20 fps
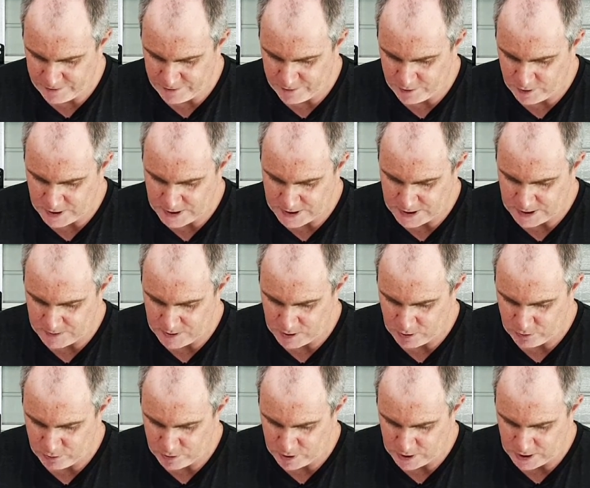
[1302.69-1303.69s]
find
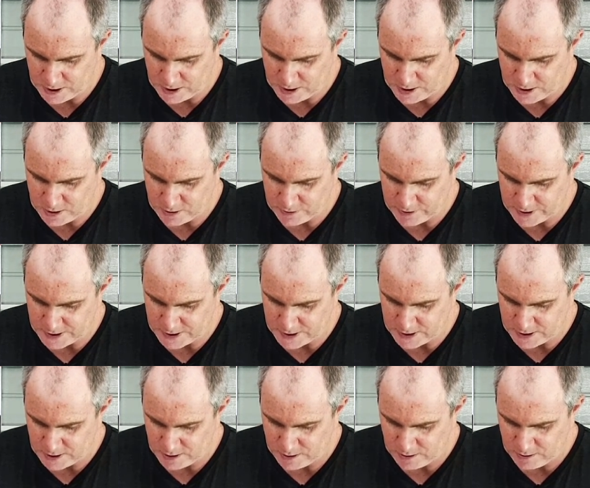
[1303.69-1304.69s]
something really
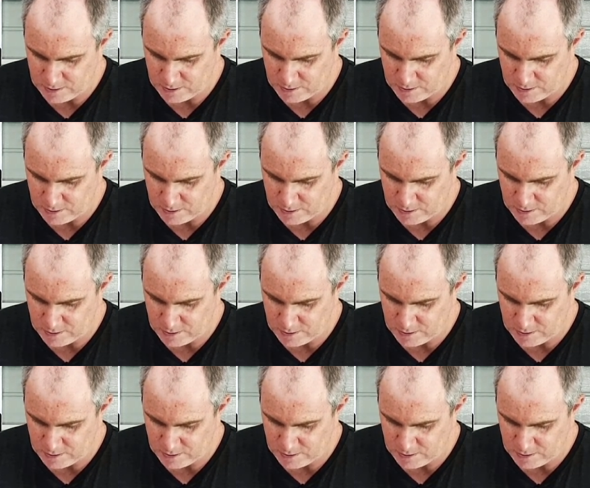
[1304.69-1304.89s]
interesting.